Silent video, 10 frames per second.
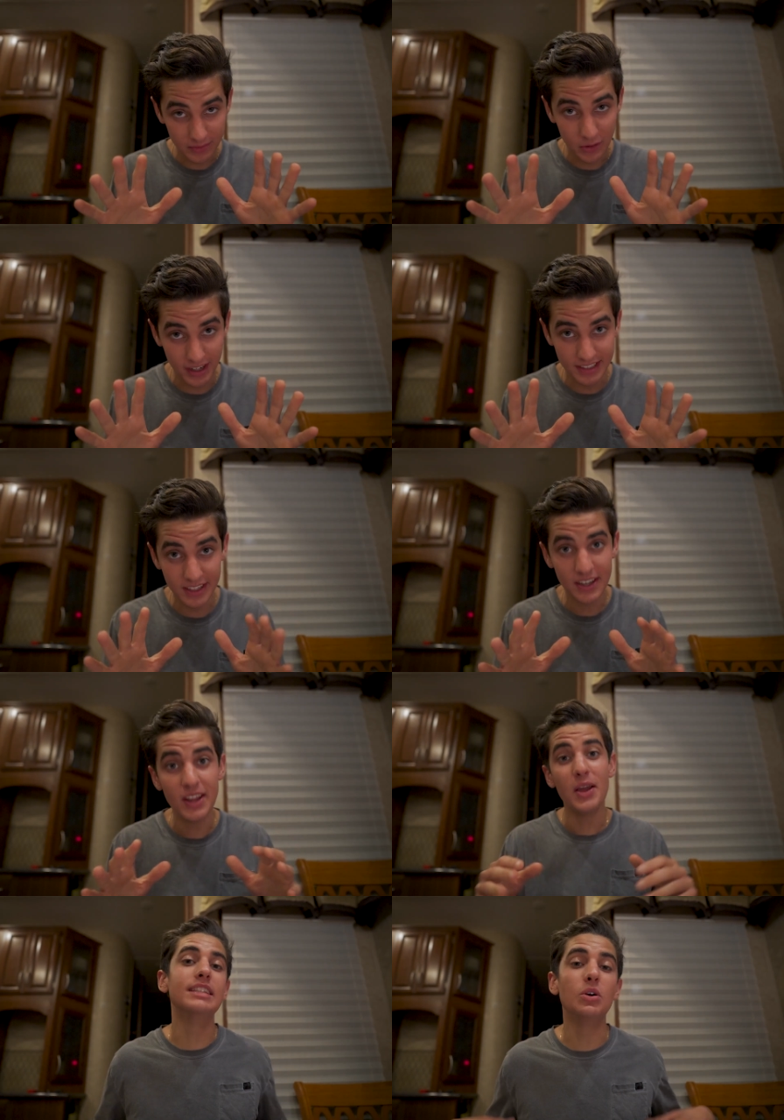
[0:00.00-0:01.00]
granted.
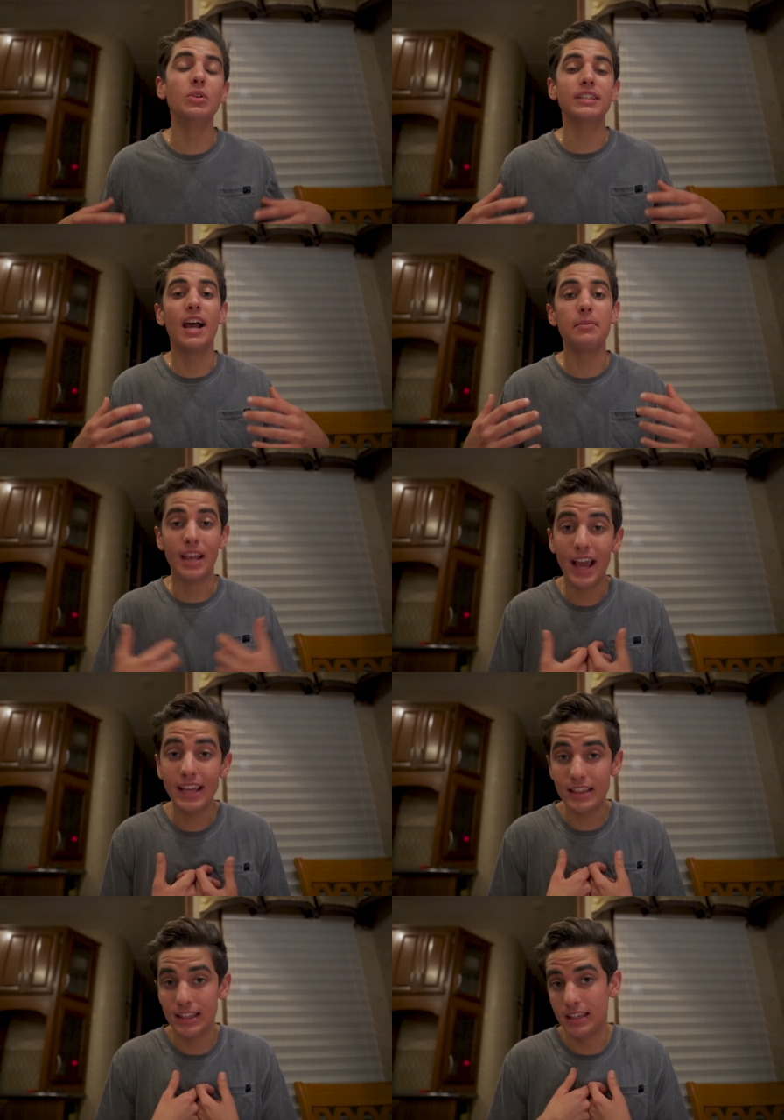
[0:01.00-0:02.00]
This is the only time that I
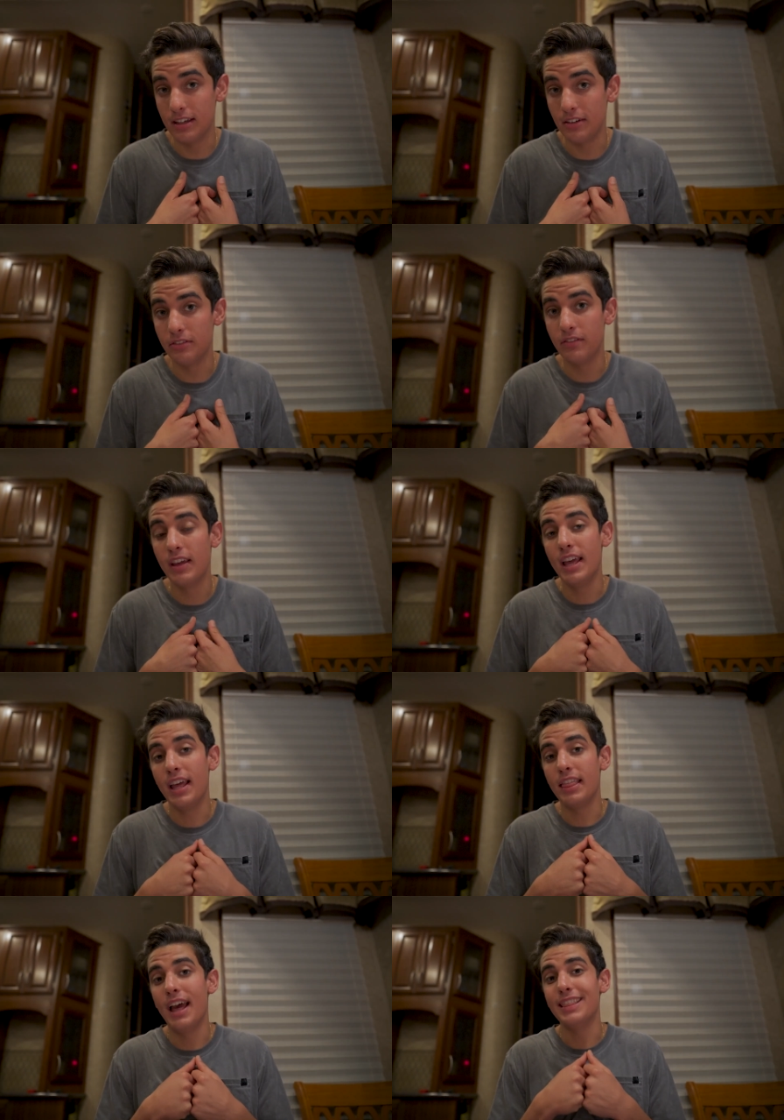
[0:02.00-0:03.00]
can think of
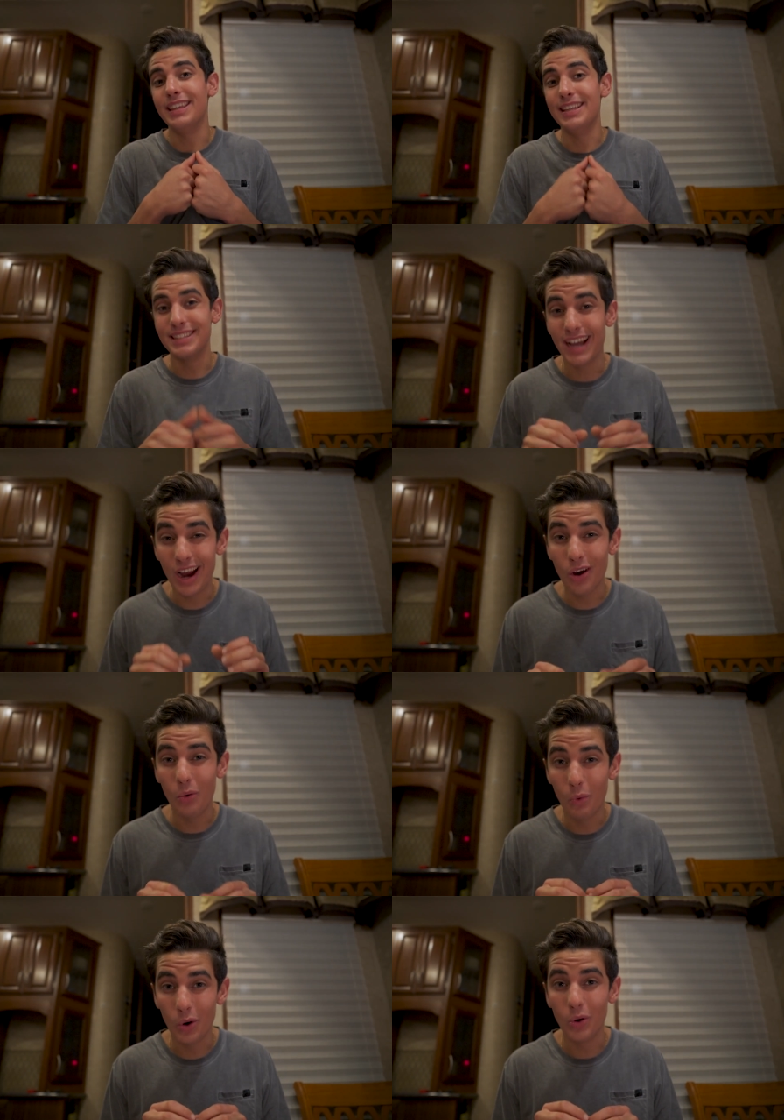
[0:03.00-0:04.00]
that the entire
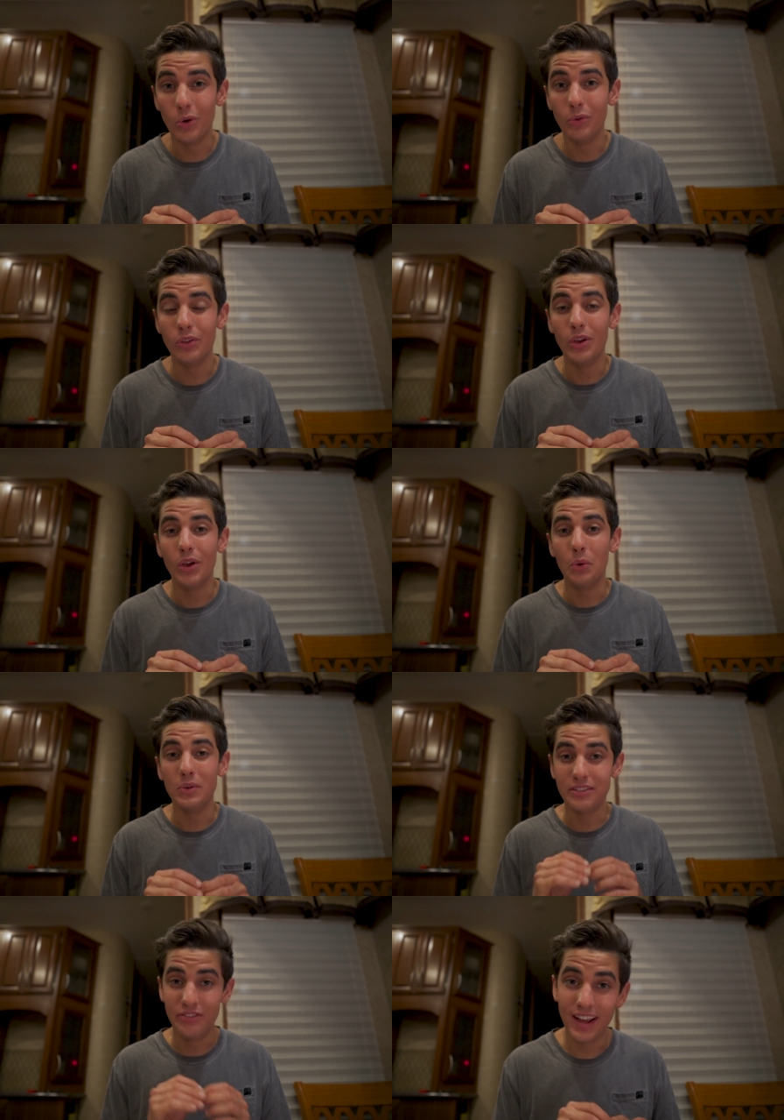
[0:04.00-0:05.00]
world
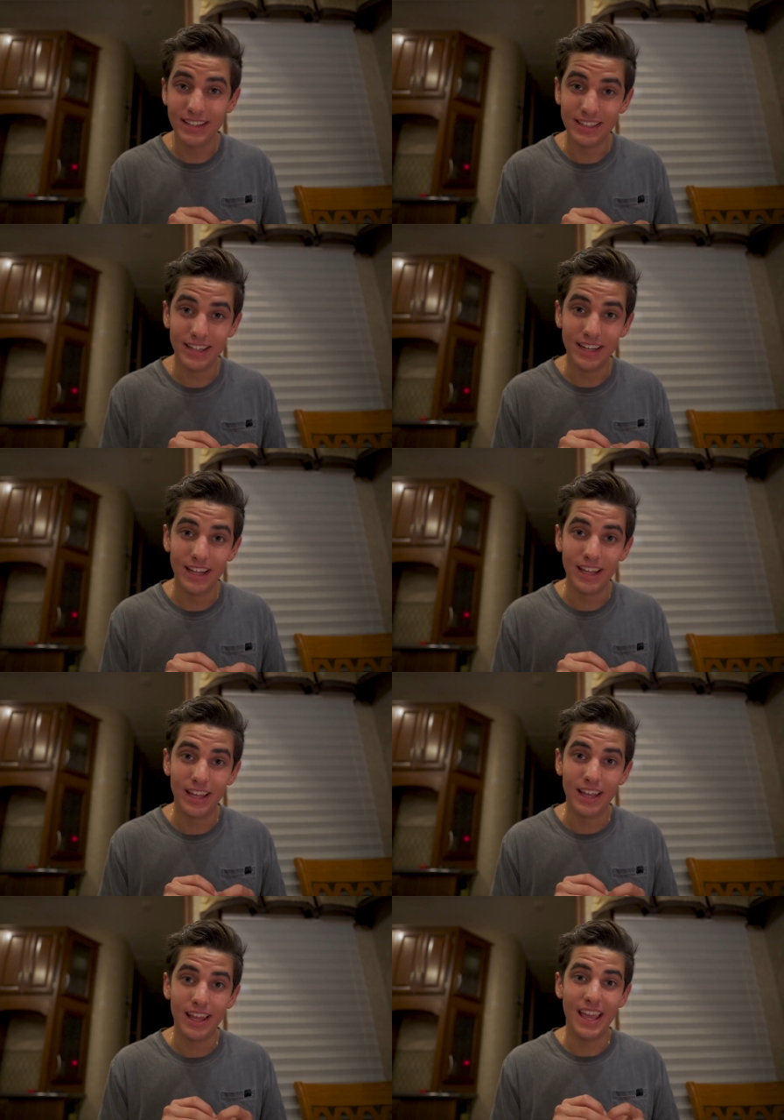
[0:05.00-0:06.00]
was affected
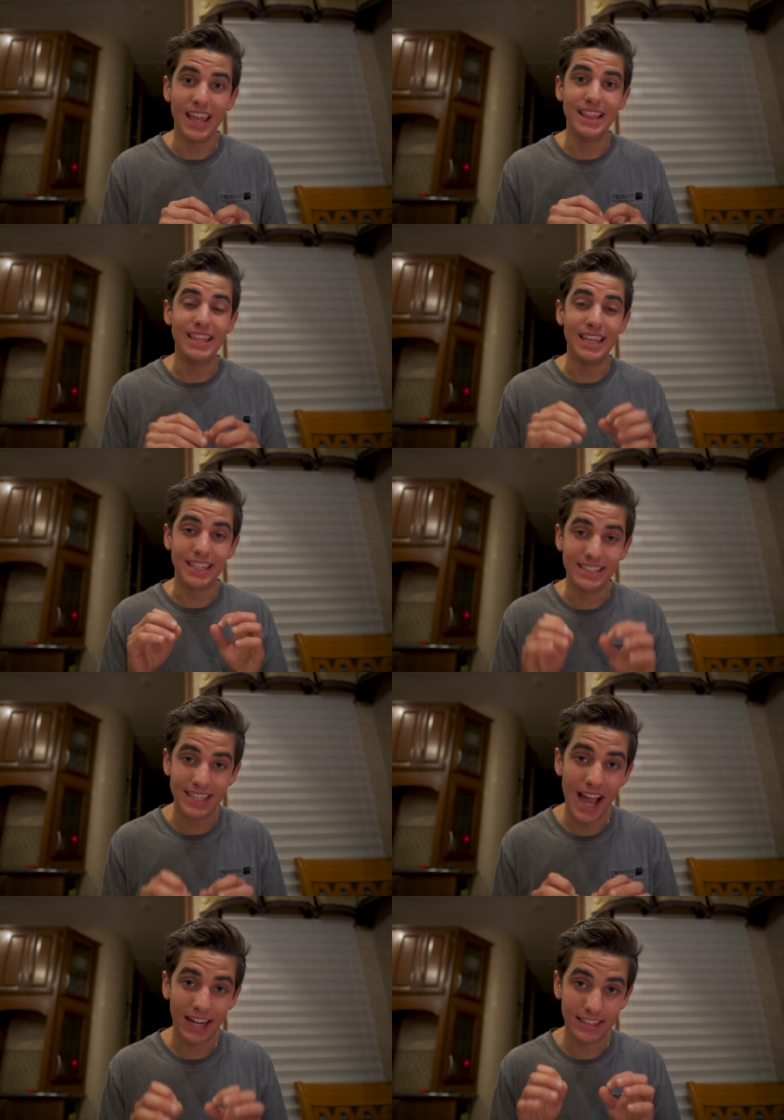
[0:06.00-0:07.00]
in the
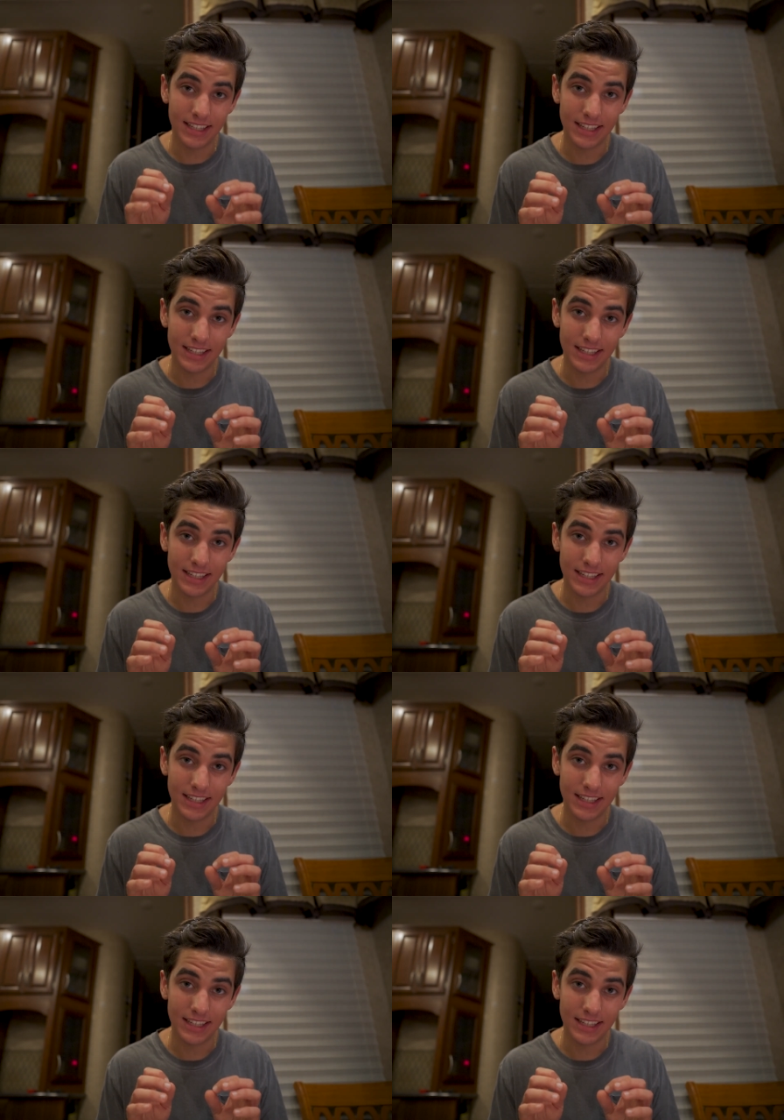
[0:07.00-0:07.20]
exact